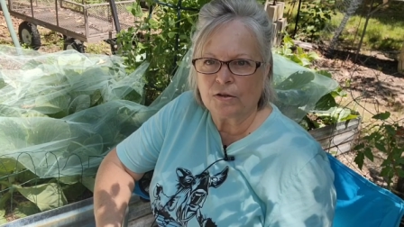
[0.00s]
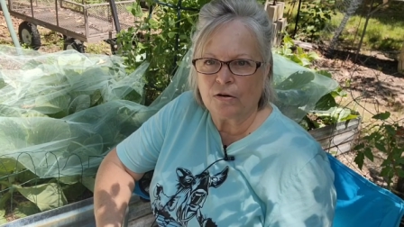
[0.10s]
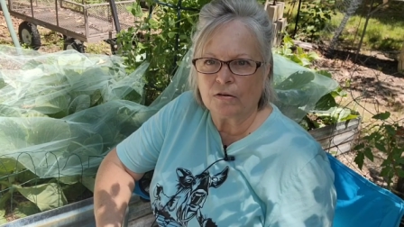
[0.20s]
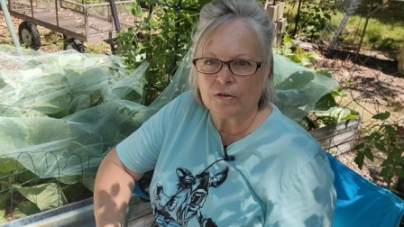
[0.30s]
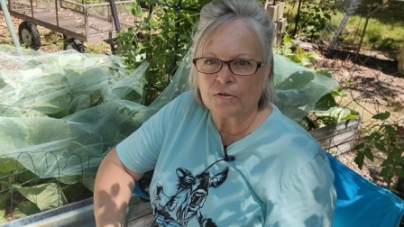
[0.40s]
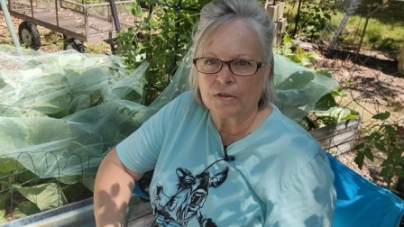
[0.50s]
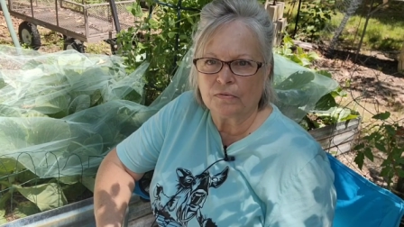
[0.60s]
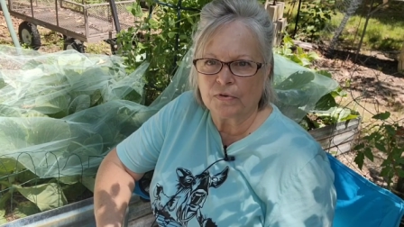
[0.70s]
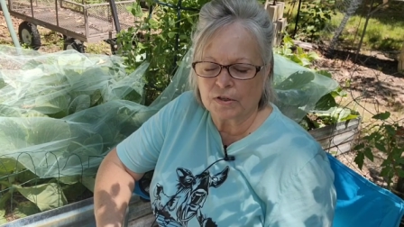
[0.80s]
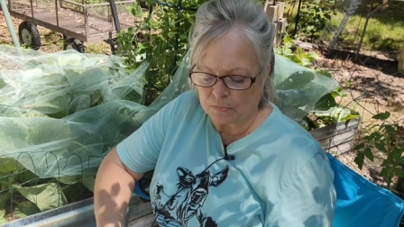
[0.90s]
I start
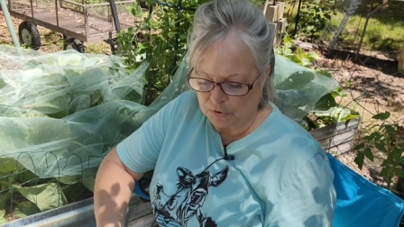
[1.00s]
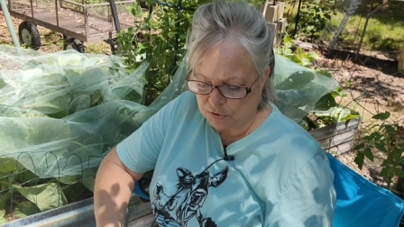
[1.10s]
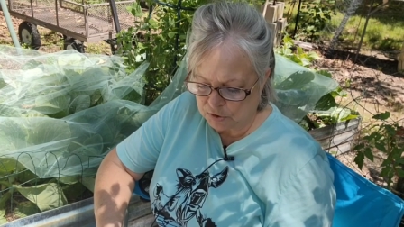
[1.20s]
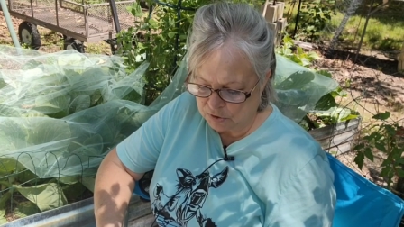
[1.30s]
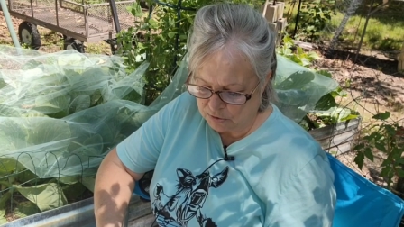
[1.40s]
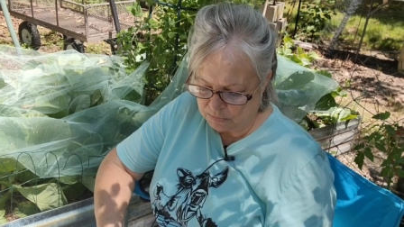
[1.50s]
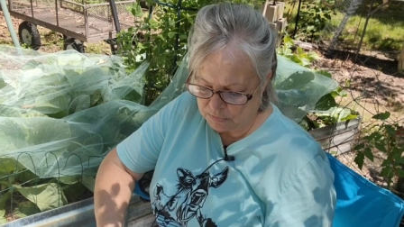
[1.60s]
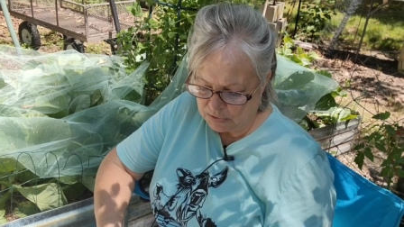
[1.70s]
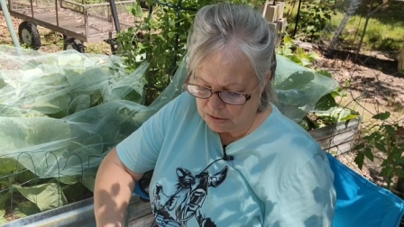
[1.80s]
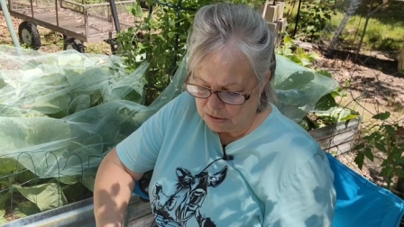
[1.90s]
using the fish emulsion
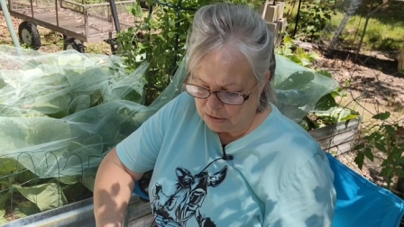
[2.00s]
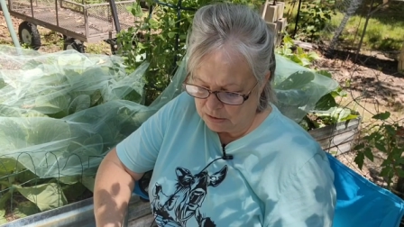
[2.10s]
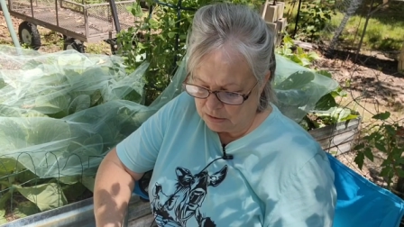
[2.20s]
on them.